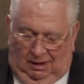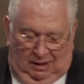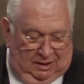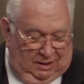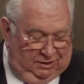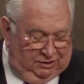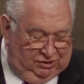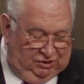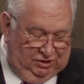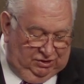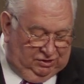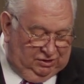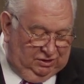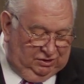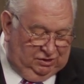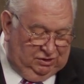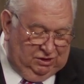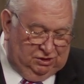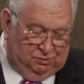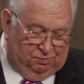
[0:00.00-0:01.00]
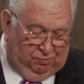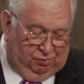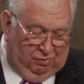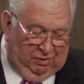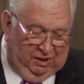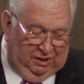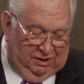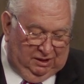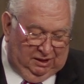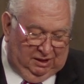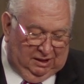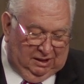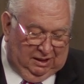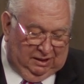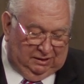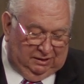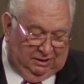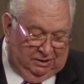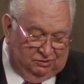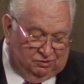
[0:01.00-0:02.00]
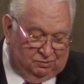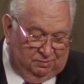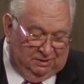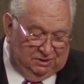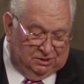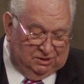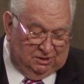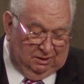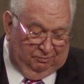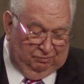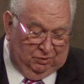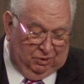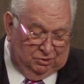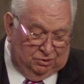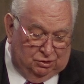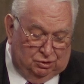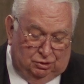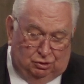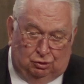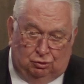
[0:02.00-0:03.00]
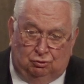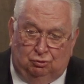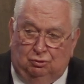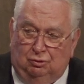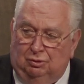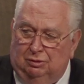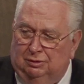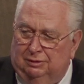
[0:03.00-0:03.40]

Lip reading: And then she said, "Just pray that God gives me something to do.